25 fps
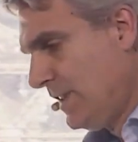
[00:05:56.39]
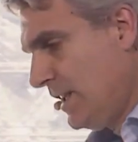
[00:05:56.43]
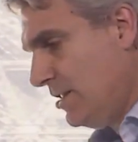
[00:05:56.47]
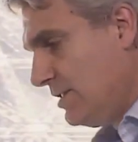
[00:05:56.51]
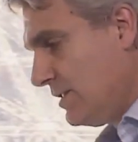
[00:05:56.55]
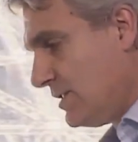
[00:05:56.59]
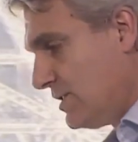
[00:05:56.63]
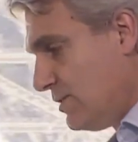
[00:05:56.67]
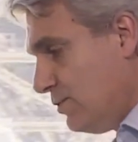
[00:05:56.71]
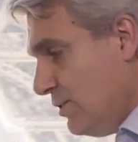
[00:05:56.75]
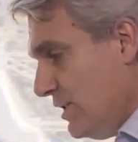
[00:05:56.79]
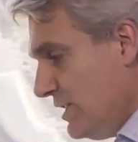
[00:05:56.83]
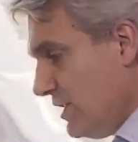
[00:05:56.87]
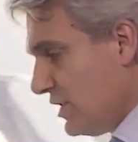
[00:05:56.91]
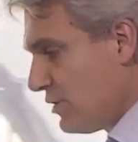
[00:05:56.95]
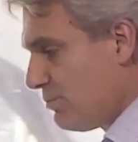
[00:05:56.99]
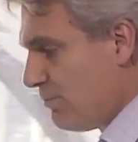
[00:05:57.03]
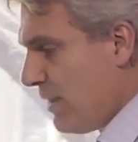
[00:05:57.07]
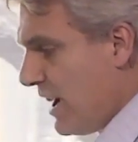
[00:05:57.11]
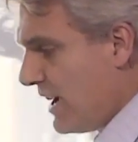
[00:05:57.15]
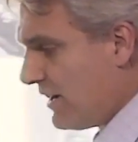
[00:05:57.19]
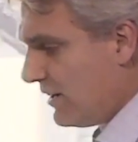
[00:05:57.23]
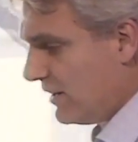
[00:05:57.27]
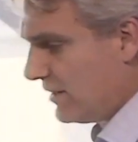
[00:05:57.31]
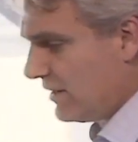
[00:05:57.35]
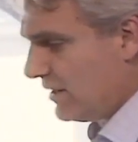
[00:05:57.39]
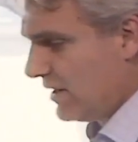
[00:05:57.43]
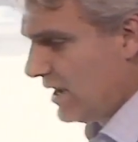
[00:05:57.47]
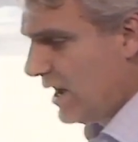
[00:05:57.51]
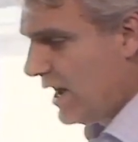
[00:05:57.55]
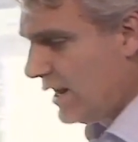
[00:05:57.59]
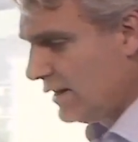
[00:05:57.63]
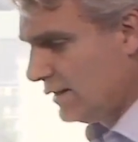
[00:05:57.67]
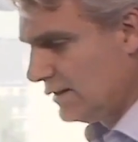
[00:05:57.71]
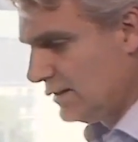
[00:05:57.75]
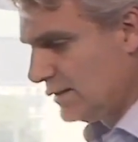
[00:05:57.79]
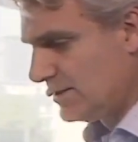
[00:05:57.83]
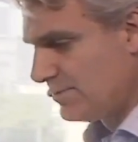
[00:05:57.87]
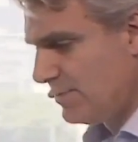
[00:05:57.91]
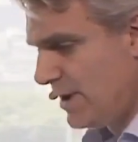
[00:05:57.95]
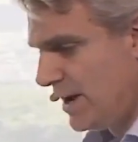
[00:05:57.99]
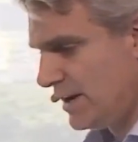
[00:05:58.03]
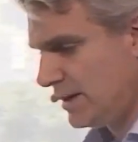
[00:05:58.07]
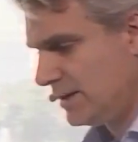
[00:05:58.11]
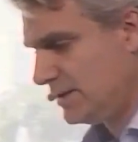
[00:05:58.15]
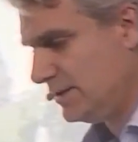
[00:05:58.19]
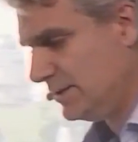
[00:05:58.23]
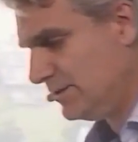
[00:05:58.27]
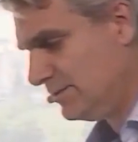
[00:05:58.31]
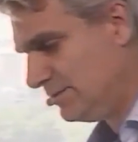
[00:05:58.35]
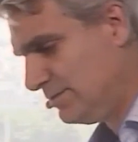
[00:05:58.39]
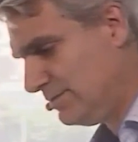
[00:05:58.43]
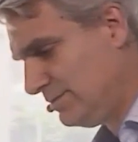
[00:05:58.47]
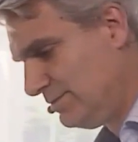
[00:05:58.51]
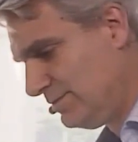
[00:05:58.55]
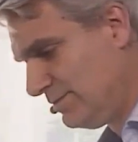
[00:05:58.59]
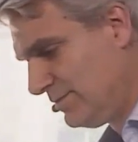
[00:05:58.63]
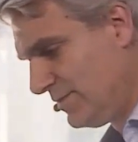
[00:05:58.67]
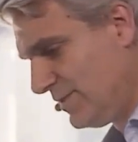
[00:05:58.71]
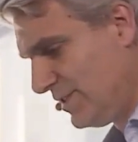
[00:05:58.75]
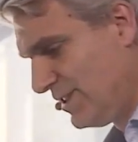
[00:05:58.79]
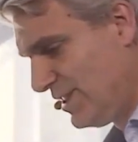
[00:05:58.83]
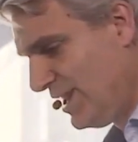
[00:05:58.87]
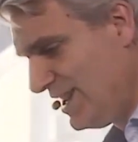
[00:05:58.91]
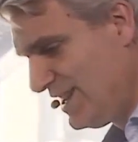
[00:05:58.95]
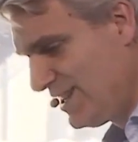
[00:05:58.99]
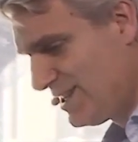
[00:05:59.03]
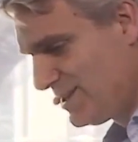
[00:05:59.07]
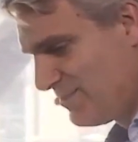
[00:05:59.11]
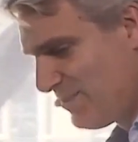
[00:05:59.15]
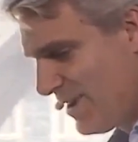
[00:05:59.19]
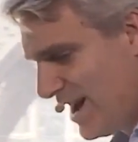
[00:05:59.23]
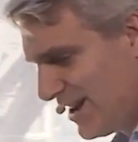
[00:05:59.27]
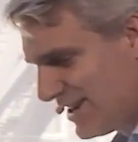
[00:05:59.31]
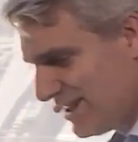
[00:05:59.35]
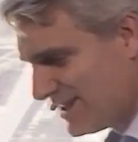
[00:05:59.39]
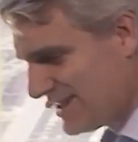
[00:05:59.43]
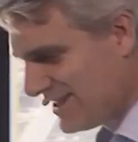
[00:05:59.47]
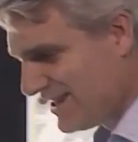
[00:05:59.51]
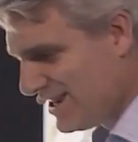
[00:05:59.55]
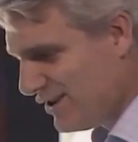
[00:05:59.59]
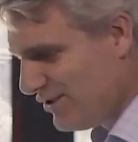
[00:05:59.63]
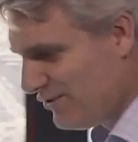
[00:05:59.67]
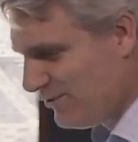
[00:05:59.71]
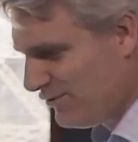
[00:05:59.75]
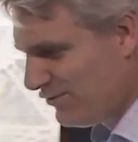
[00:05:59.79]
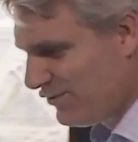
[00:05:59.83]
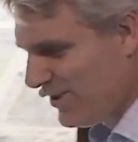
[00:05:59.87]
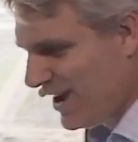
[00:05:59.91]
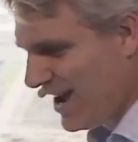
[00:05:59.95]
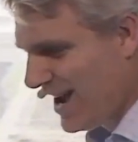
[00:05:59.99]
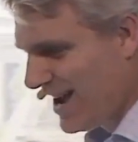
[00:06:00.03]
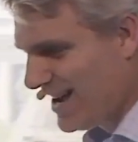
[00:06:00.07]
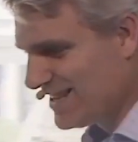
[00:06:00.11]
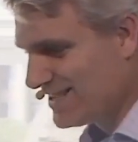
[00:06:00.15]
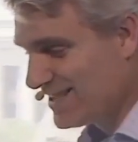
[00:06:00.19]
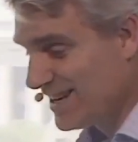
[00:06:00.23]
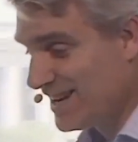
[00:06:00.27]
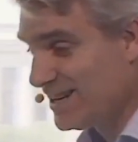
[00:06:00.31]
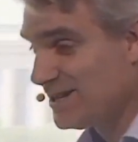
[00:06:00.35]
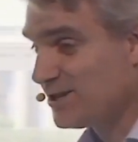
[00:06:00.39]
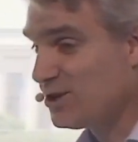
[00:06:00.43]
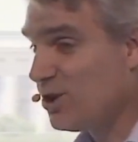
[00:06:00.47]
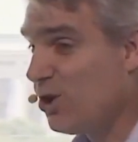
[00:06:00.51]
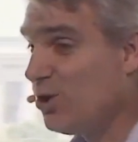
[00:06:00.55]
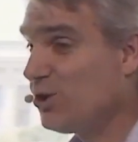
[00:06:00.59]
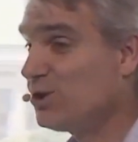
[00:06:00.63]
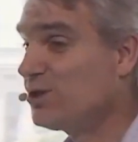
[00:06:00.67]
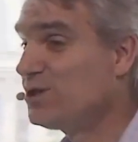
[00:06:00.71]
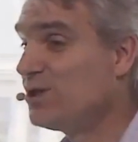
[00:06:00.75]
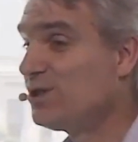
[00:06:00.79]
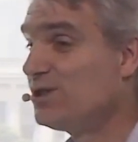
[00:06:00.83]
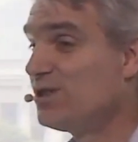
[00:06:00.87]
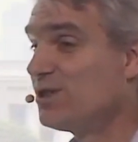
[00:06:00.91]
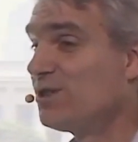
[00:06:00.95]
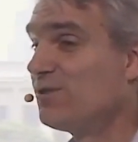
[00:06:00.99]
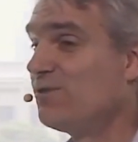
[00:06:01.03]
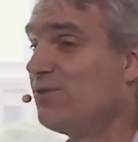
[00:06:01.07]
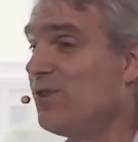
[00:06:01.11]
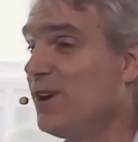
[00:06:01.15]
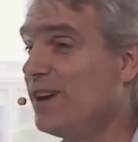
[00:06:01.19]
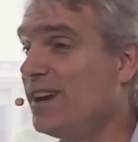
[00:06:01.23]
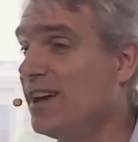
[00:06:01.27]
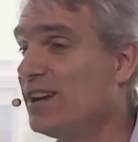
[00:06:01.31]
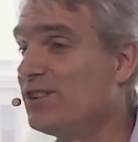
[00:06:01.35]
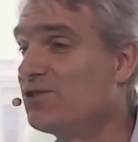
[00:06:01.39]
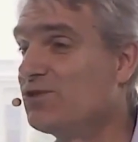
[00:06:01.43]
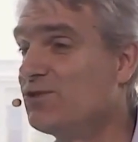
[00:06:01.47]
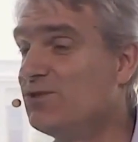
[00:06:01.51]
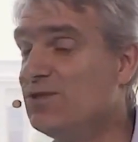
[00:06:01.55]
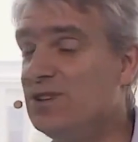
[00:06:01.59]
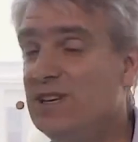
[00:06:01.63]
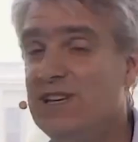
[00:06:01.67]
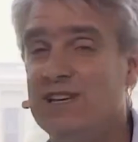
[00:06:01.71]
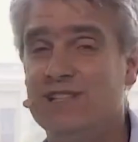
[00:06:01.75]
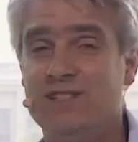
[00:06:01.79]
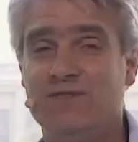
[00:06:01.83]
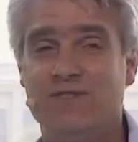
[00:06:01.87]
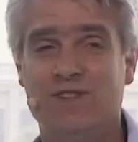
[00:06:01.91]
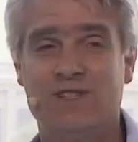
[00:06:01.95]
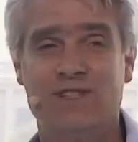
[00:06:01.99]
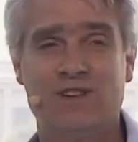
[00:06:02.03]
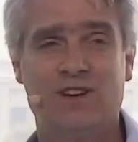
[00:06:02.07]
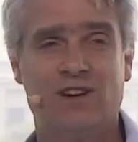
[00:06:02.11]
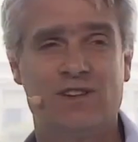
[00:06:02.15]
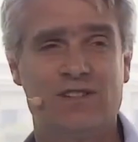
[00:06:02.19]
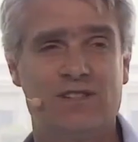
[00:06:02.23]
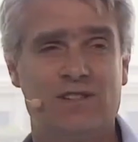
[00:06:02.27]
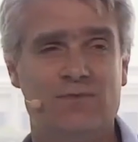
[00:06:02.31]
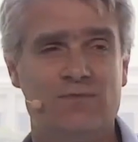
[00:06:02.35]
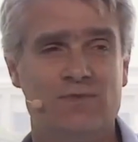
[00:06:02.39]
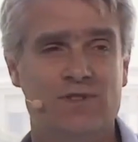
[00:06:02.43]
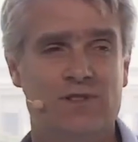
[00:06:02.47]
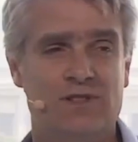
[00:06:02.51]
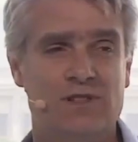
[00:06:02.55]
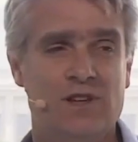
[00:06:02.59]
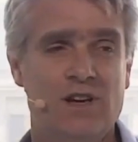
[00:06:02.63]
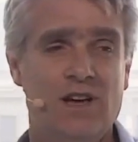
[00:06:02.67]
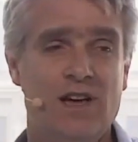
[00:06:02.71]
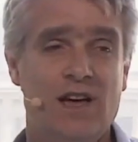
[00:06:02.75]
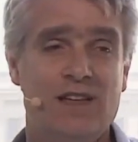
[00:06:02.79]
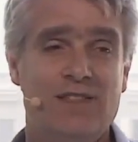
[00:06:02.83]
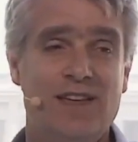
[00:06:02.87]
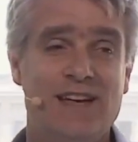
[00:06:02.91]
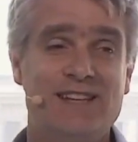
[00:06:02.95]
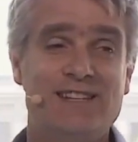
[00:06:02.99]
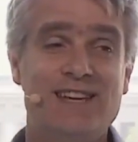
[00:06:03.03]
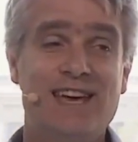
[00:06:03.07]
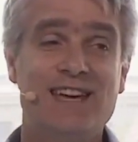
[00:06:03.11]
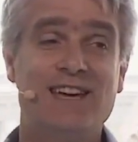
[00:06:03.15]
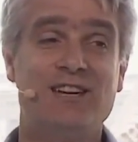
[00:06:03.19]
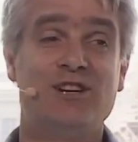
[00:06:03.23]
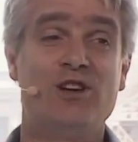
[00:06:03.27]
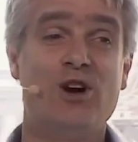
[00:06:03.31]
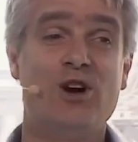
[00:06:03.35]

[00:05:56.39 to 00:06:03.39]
The Swedish bank, Handelsbanken, thinks about itself as a doctor to the financial needs of its customers. They take an